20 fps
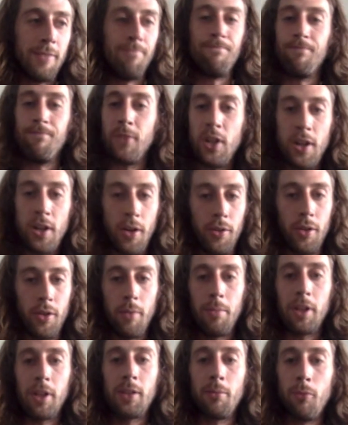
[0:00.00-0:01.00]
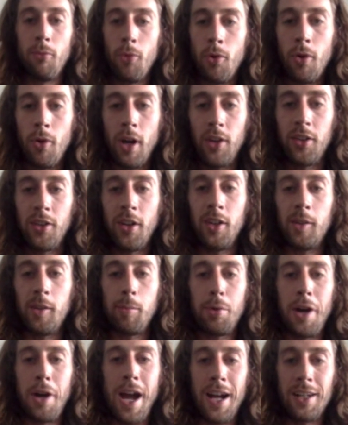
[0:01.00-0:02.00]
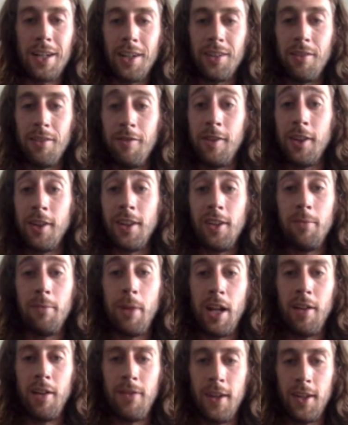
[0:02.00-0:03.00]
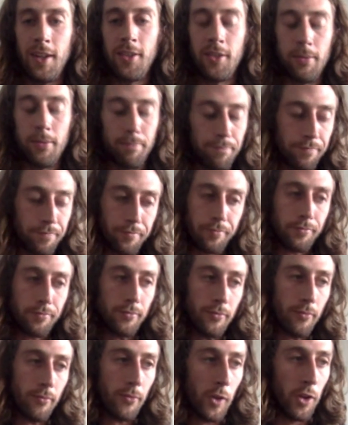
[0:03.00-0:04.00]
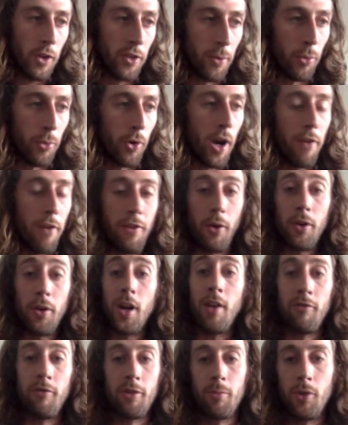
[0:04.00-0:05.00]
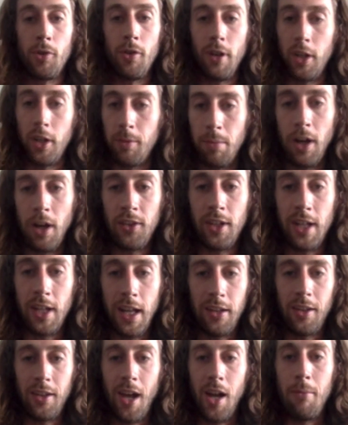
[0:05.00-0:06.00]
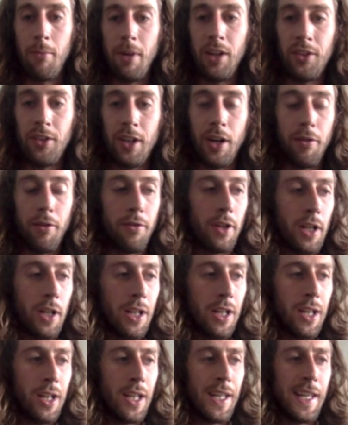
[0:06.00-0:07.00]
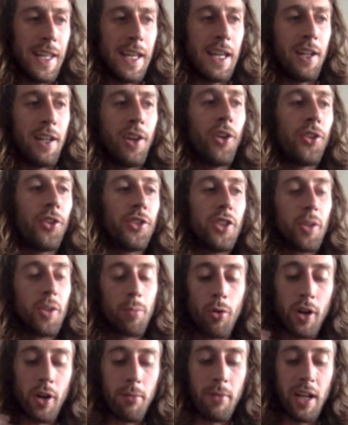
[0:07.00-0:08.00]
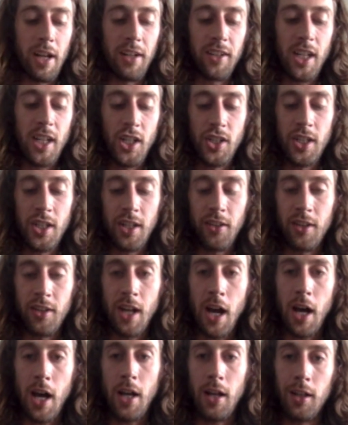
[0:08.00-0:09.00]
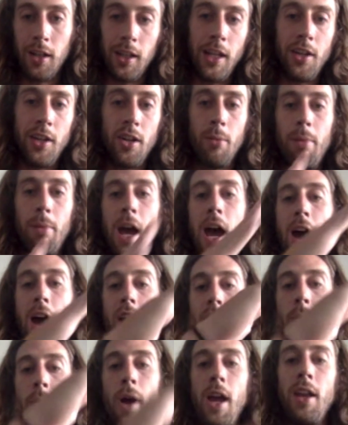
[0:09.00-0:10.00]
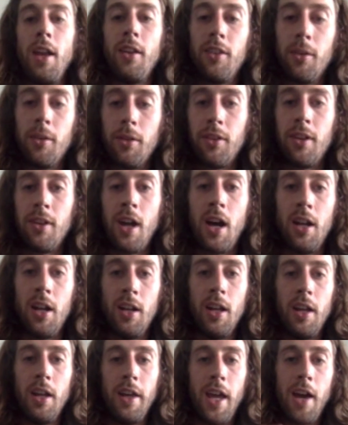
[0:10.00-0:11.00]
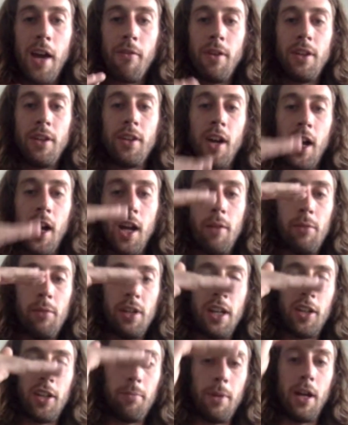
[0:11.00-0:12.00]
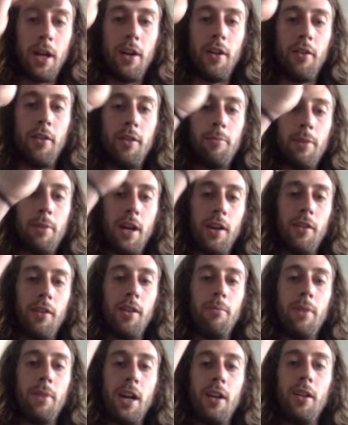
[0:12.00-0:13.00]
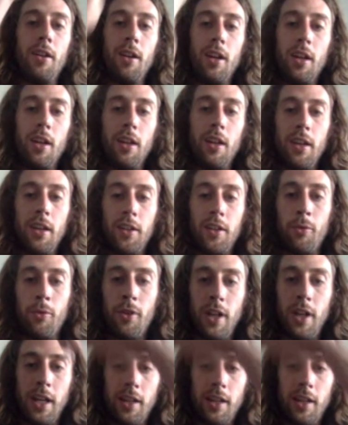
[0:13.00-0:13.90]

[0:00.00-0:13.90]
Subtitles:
you know, but the more I started to practice and feel these benefits, the more I felt comfortable expressing that side of myself. And, you know, to your point, meditation is not a linear path, right? So it's not every time it gets better and better and better. It's more like